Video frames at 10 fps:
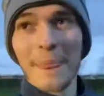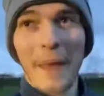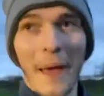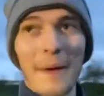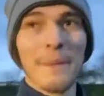
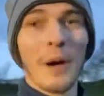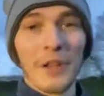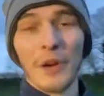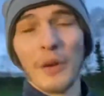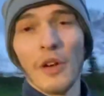But I
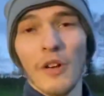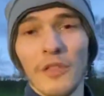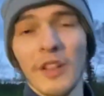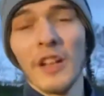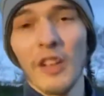know a lot
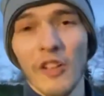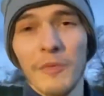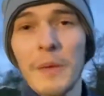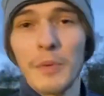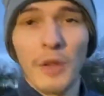of
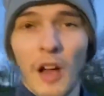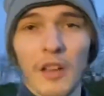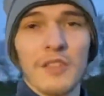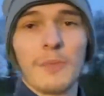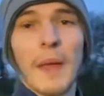people
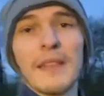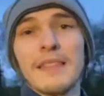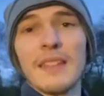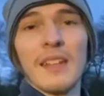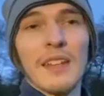can't spend